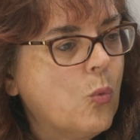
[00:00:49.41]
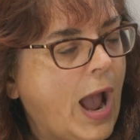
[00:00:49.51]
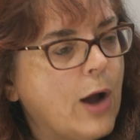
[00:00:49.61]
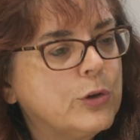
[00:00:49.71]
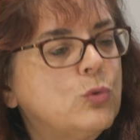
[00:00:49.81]

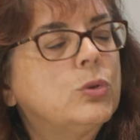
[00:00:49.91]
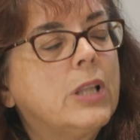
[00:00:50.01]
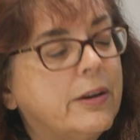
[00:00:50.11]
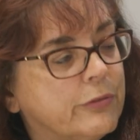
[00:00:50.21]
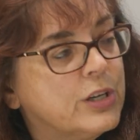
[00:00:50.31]
how you
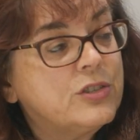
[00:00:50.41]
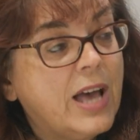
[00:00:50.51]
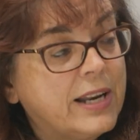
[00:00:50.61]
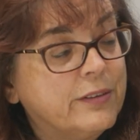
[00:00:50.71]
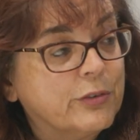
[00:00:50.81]
leverage
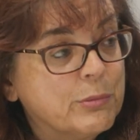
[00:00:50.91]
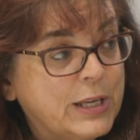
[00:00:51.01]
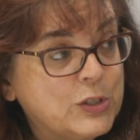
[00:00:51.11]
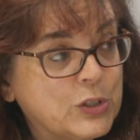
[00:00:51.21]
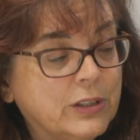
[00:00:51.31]
that
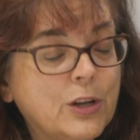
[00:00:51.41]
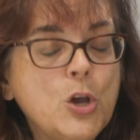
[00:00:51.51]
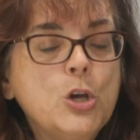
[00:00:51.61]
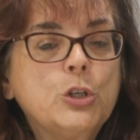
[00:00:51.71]
information